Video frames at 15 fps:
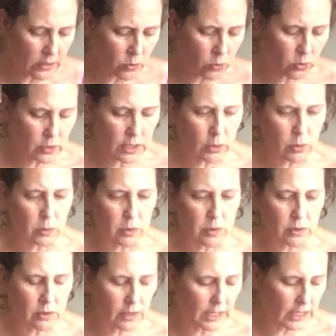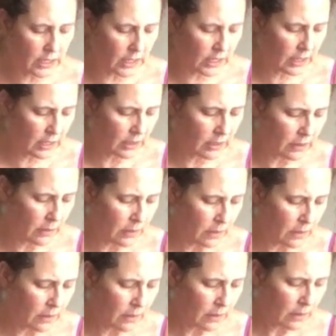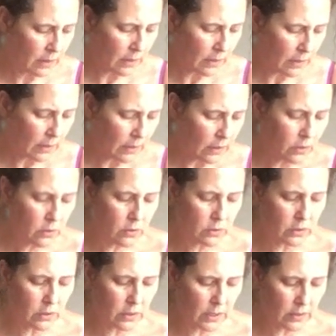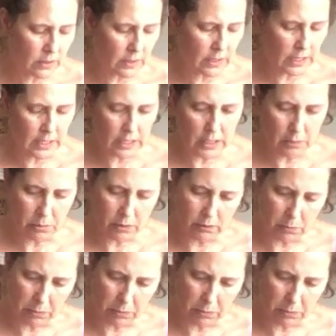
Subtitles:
Ooh, that one is still achy. Oh, nice and achy, a bit of a